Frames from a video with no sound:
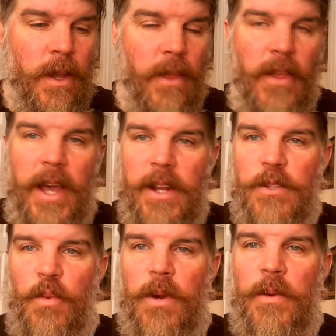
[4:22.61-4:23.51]
that is
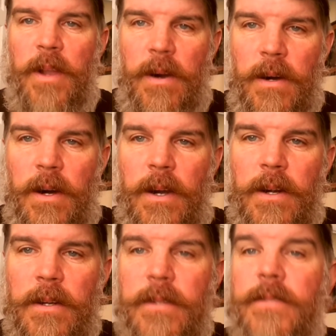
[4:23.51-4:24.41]
where we
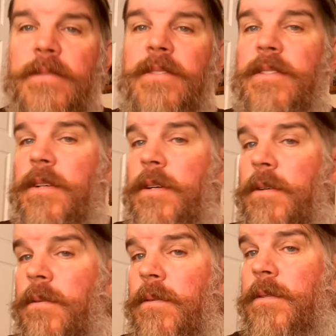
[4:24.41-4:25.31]
are.
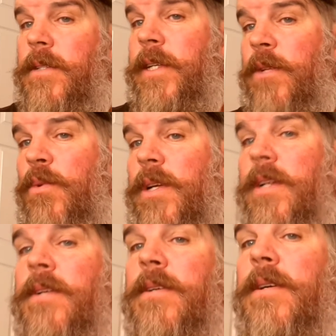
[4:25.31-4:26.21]
So
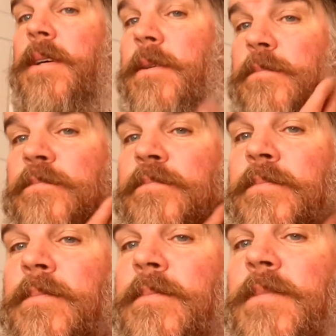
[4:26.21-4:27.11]
anyway,
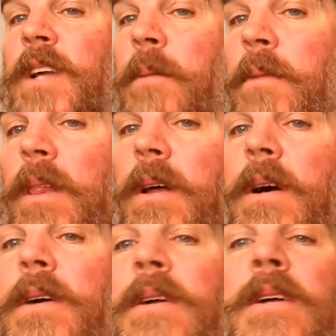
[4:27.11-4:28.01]
it's coming
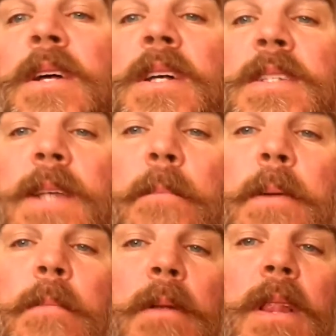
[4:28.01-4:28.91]
along. Some
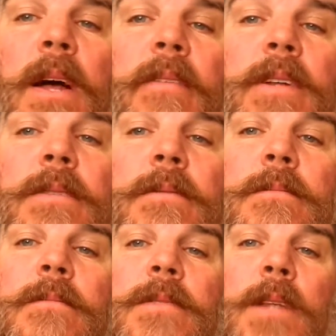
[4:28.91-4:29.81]
people love it.
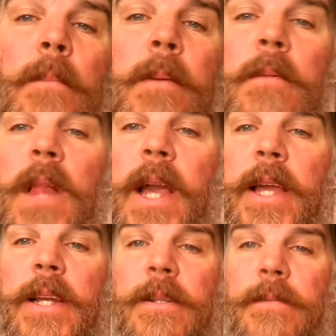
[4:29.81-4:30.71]
Some people
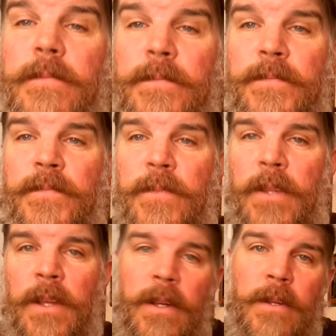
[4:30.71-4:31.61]
hate it.
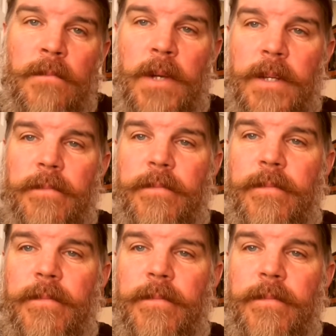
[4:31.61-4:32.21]
But,